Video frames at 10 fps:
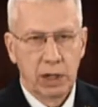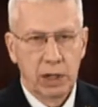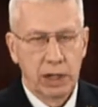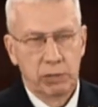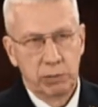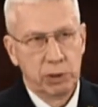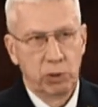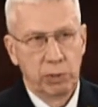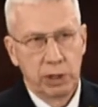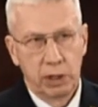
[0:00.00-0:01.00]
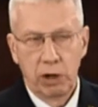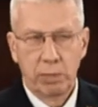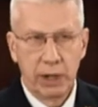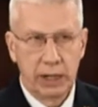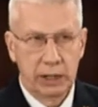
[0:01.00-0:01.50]
and it would be orbited, and
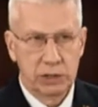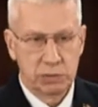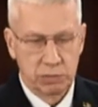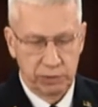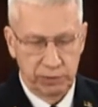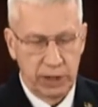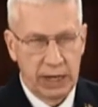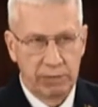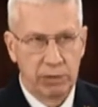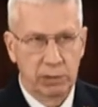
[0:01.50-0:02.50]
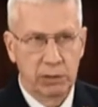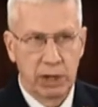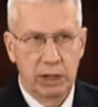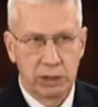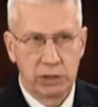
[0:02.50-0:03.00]
our pilots would fly it from a
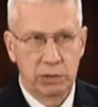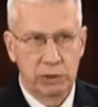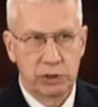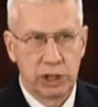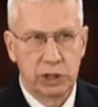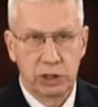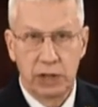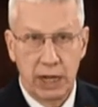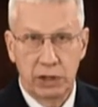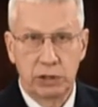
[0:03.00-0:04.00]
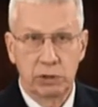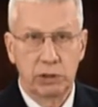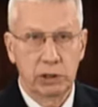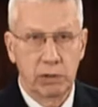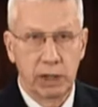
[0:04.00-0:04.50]
ground control station
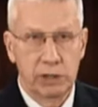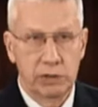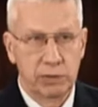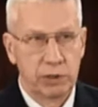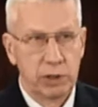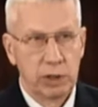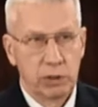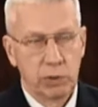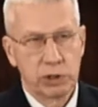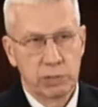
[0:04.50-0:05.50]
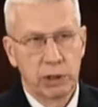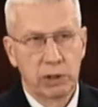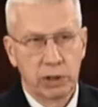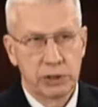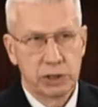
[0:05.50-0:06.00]
actually on the grounds of Horsham
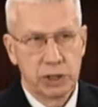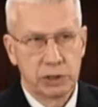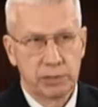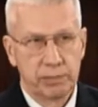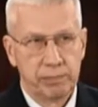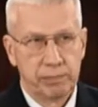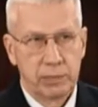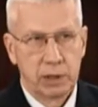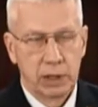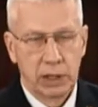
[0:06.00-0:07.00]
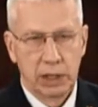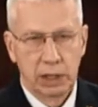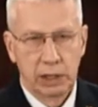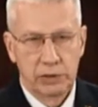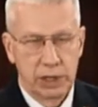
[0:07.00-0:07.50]
Air Guard Station.
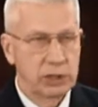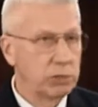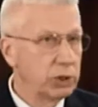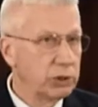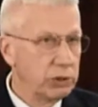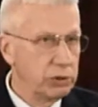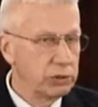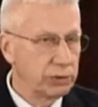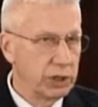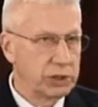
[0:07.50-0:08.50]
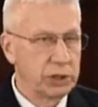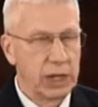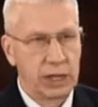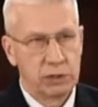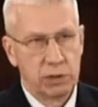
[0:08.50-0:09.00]
So that's really good news for us.
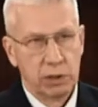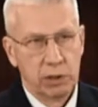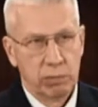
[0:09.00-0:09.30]
It adds